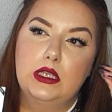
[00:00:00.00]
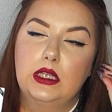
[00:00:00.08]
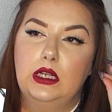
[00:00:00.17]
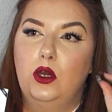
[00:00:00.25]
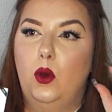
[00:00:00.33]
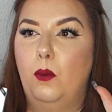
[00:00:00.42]
a
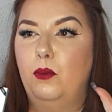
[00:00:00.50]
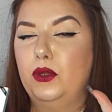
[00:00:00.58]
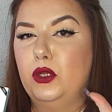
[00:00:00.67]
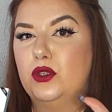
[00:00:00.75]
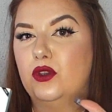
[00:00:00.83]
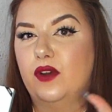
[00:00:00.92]
little
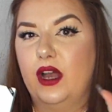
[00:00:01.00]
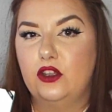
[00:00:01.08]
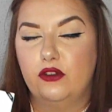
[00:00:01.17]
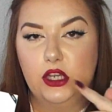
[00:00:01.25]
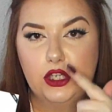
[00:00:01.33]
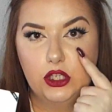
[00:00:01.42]
boost of
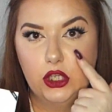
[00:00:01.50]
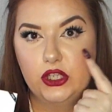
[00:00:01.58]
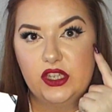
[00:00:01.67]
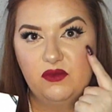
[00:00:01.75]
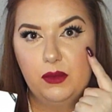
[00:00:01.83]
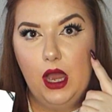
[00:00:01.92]
hydration
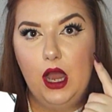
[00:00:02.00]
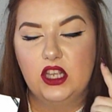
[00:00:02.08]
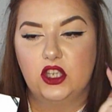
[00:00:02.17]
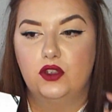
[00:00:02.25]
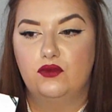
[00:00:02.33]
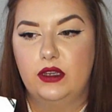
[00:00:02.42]
underneath my eyes,
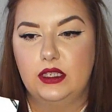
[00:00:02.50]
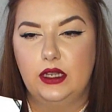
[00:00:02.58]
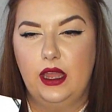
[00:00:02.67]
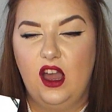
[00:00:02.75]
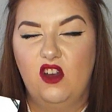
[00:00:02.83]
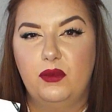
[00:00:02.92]
because recently
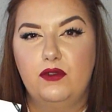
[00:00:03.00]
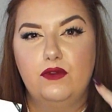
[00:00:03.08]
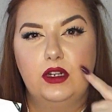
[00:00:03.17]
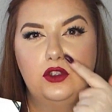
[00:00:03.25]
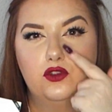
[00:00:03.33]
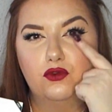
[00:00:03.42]
I have been
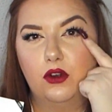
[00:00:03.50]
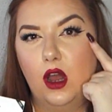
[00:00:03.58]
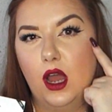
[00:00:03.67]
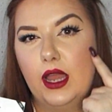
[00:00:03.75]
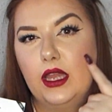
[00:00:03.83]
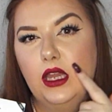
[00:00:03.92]
really
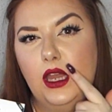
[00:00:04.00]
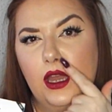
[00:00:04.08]
dry